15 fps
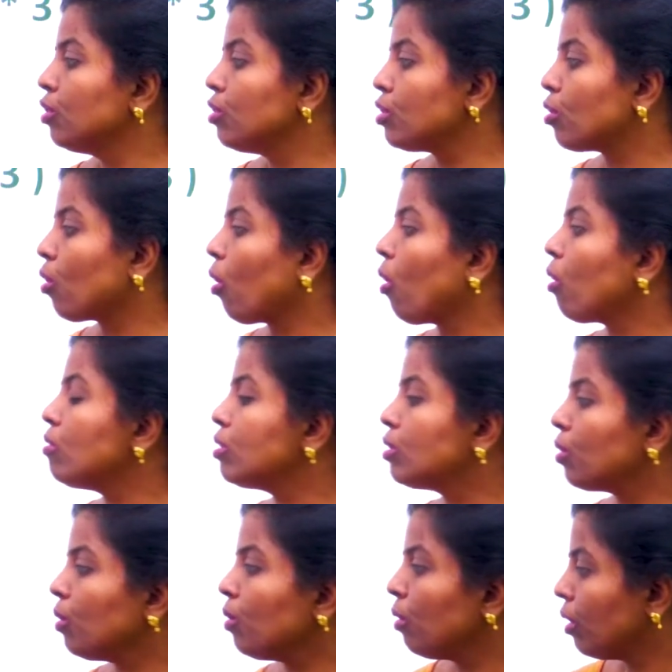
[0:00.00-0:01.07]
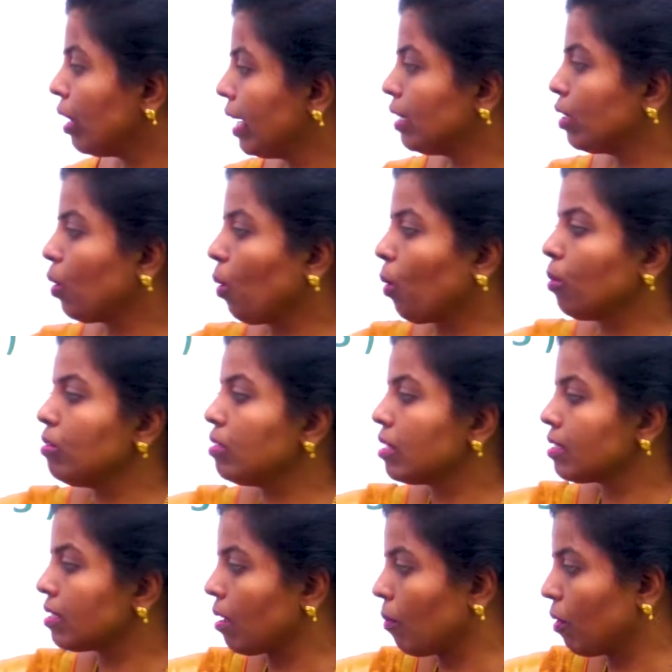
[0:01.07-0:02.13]
this also it holds
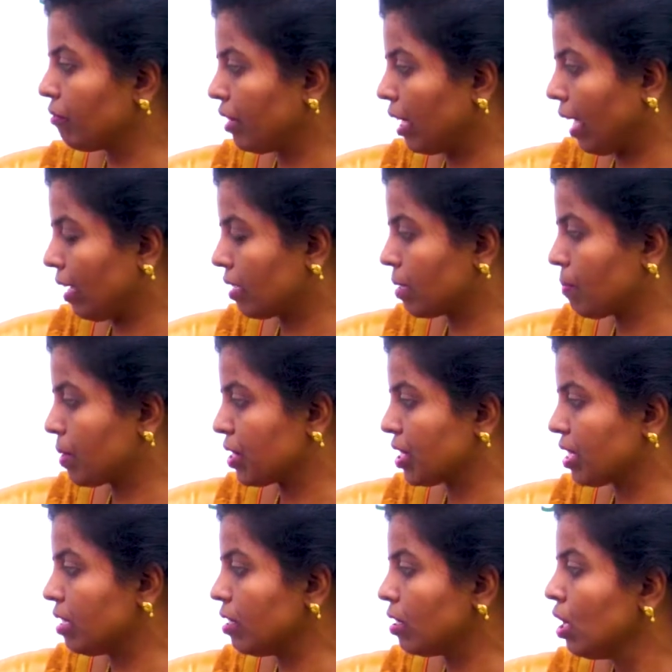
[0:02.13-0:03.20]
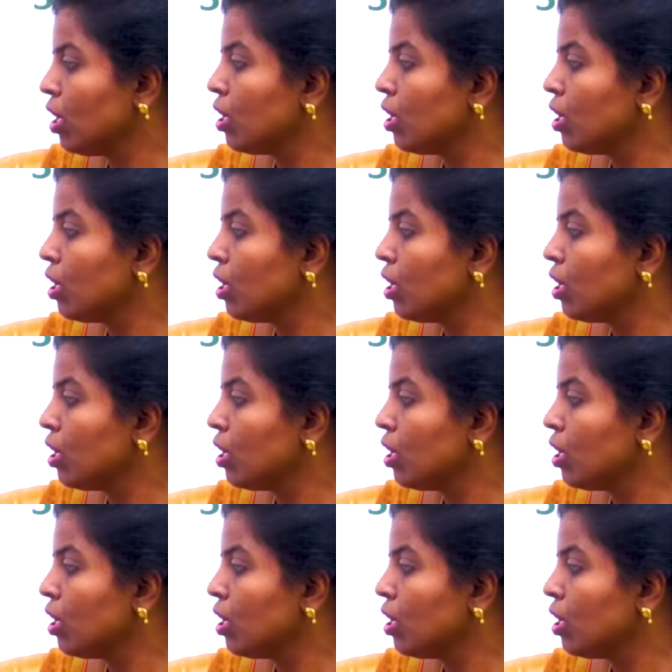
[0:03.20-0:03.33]
some of the expressions.